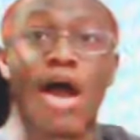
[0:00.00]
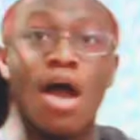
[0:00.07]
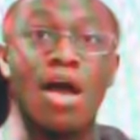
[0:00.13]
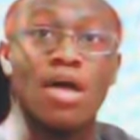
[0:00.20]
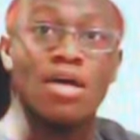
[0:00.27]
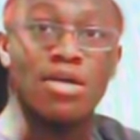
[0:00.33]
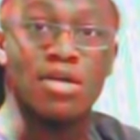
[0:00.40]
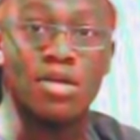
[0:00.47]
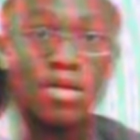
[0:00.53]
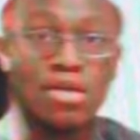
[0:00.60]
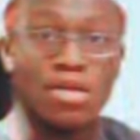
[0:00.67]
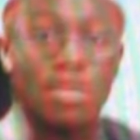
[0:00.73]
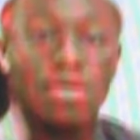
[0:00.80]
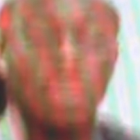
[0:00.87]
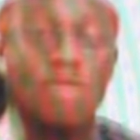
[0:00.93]
Let's see how
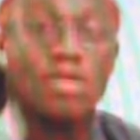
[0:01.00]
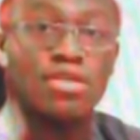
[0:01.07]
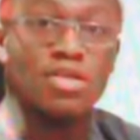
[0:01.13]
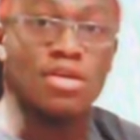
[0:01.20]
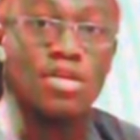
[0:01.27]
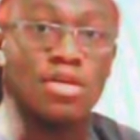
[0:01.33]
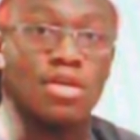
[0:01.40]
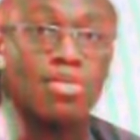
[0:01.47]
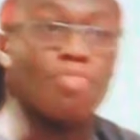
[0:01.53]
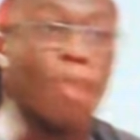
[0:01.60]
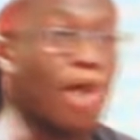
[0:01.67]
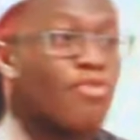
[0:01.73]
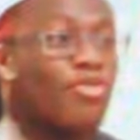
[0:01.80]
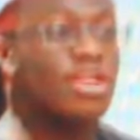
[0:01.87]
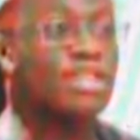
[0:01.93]
strong you are. Just try. Yeah.
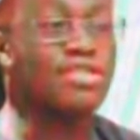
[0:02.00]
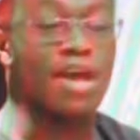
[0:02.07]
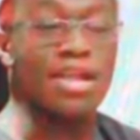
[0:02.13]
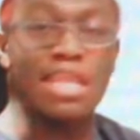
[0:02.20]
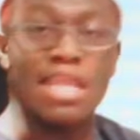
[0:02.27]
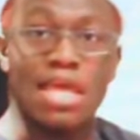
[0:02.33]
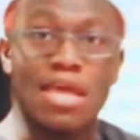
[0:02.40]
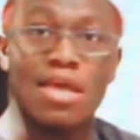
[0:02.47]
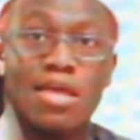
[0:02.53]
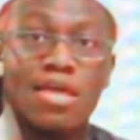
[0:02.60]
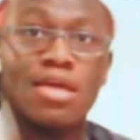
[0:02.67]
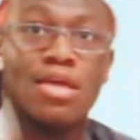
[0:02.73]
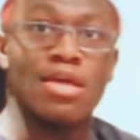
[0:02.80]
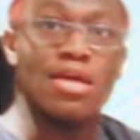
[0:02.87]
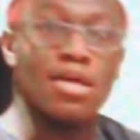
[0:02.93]
But I've already done it. Just
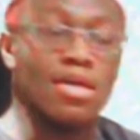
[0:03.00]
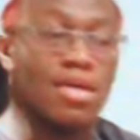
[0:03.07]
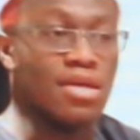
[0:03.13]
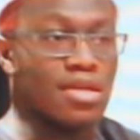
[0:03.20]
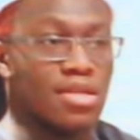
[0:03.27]
try. Yeah.